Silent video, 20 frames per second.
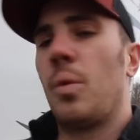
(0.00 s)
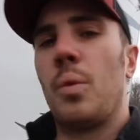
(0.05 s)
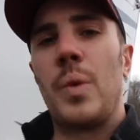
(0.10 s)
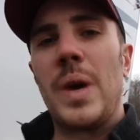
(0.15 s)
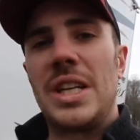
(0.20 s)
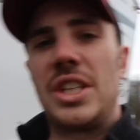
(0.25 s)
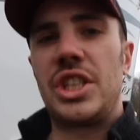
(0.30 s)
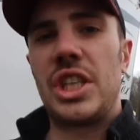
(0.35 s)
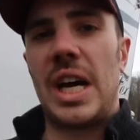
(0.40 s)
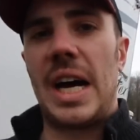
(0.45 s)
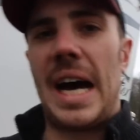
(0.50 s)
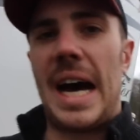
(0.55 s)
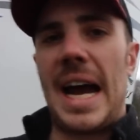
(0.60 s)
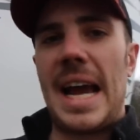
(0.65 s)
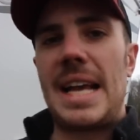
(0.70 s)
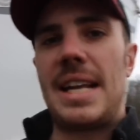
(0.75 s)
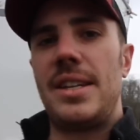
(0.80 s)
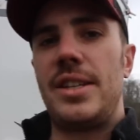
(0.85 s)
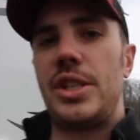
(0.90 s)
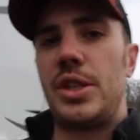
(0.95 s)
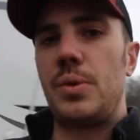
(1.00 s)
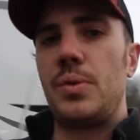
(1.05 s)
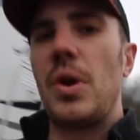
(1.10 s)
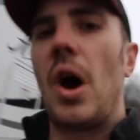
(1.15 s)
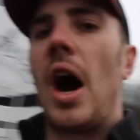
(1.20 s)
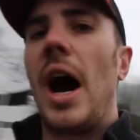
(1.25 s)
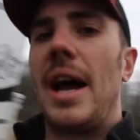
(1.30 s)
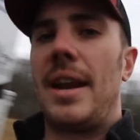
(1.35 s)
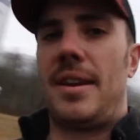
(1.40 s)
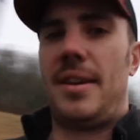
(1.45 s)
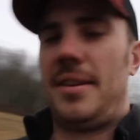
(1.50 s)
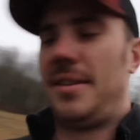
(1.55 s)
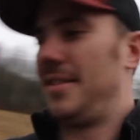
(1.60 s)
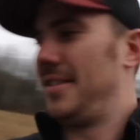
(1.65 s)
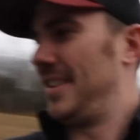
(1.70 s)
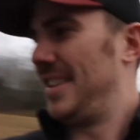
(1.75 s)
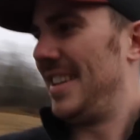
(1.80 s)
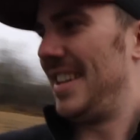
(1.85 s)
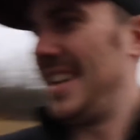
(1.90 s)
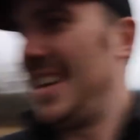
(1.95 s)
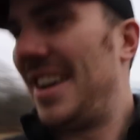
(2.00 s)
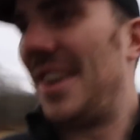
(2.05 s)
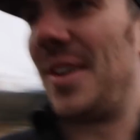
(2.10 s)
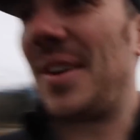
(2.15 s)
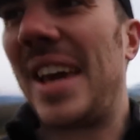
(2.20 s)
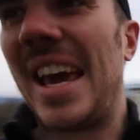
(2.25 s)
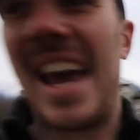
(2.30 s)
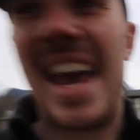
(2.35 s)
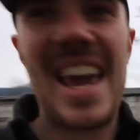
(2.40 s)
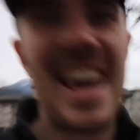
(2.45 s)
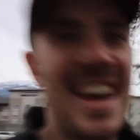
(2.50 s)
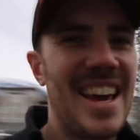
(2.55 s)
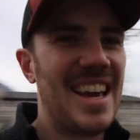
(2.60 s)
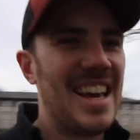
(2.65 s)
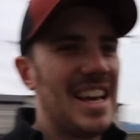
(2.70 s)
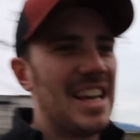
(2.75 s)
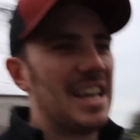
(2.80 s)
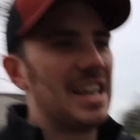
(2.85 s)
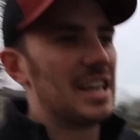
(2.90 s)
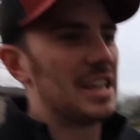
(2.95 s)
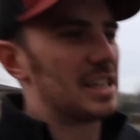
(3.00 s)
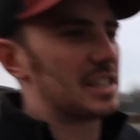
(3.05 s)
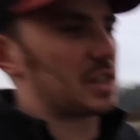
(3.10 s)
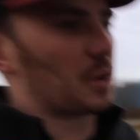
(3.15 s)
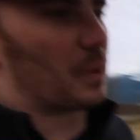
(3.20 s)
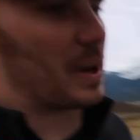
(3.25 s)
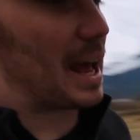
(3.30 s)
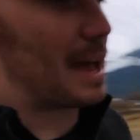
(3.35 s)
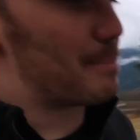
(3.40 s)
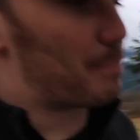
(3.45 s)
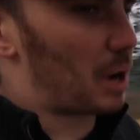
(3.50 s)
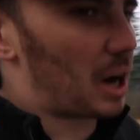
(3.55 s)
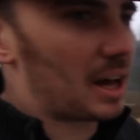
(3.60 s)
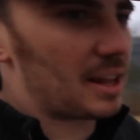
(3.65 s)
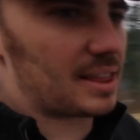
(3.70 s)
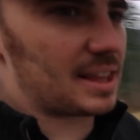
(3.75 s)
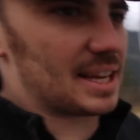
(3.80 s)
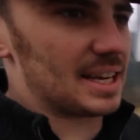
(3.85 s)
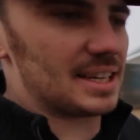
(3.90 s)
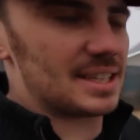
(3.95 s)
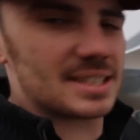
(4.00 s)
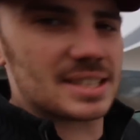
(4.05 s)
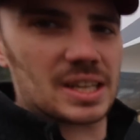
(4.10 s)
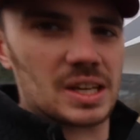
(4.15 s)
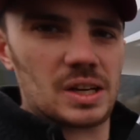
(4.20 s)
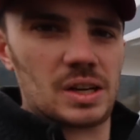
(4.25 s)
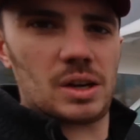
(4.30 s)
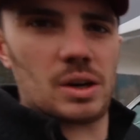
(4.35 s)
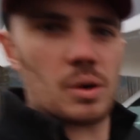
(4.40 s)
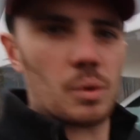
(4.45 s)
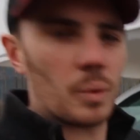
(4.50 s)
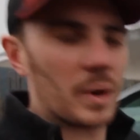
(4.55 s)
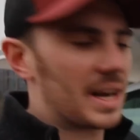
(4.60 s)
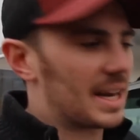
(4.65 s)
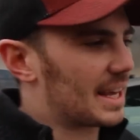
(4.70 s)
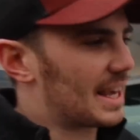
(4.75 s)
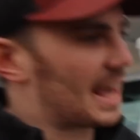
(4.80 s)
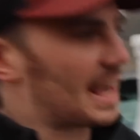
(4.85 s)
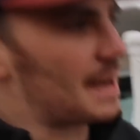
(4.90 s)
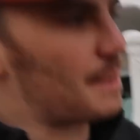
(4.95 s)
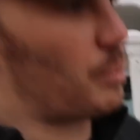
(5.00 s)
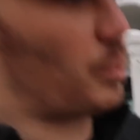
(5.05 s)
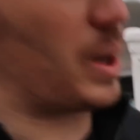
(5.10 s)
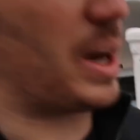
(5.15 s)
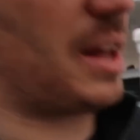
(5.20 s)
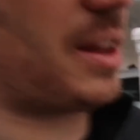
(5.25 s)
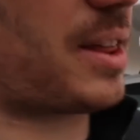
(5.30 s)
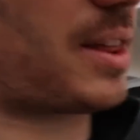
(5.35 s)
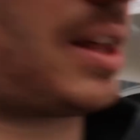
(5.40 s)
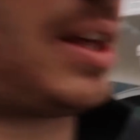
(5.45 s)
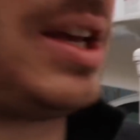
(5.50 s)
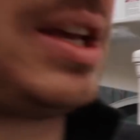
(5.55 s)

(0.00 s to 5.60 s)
which I do not. Okay, so when I bought this, what it came with